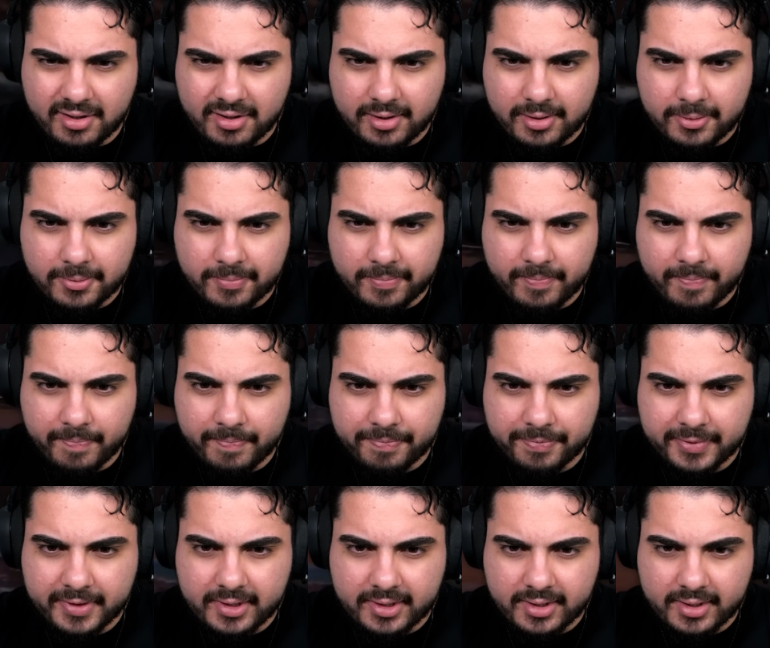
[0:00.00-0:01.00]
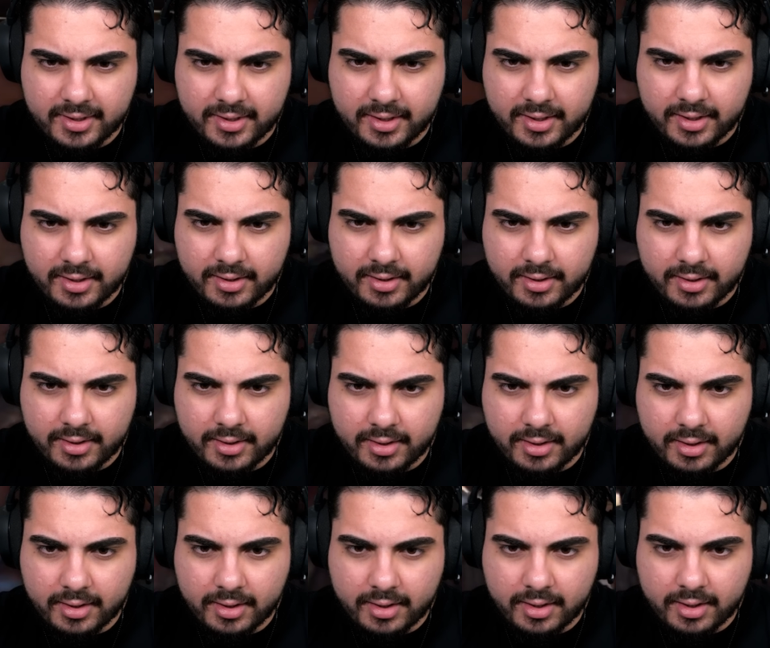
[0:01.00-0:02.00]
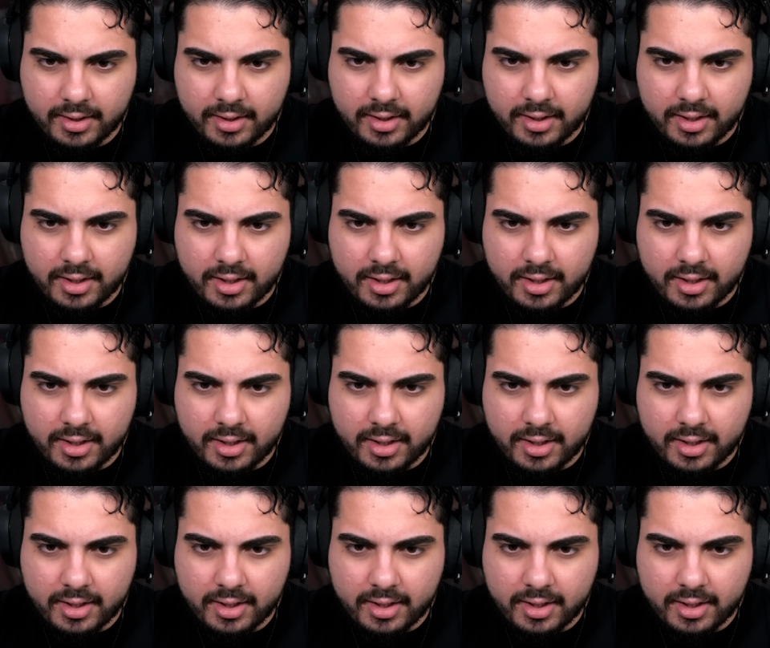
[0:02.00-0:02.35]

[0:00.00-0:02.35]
Nothing is said.